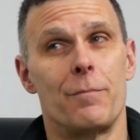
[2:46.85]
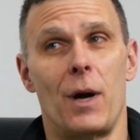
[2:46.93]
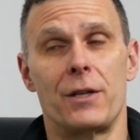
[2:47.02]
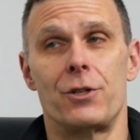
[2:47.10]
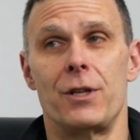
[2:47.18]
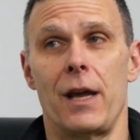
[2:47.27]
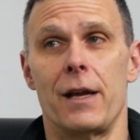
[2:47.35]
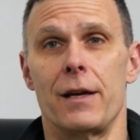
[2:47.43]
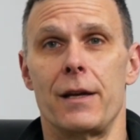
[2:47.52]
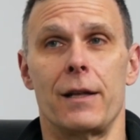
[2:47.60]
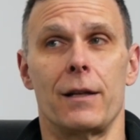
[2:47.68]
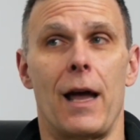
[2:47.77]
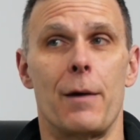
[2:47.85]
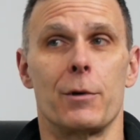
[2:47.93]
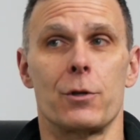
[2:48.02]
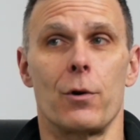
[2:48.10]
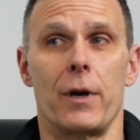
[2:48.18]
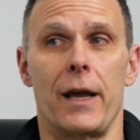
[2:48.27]
much data in
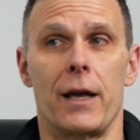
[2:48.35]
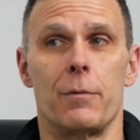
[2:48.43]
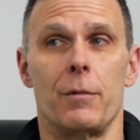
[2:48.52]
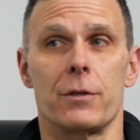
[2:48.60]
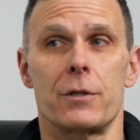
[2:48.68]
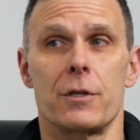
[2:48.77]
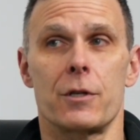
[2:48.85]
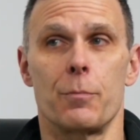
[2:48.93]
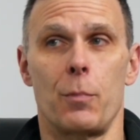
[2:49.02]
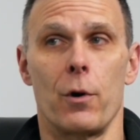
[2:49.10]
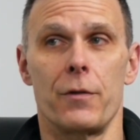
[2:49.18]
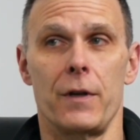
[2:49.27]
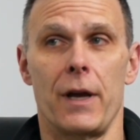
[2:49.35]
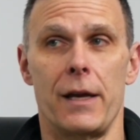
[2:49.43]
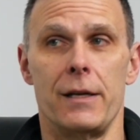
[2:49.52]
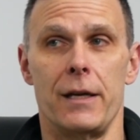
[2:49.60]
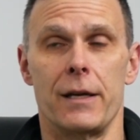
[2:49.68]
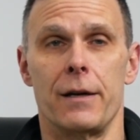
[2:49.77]
laboratory animals to support the
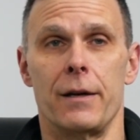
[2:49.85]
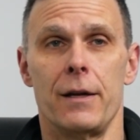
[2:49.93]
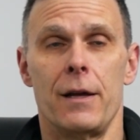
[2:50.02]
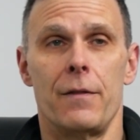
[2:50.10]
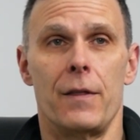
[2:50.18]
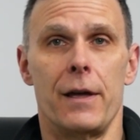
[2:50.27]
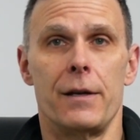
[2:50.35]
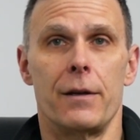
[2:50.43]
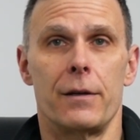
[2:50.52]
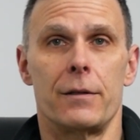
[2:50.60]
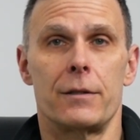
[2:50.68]
idea that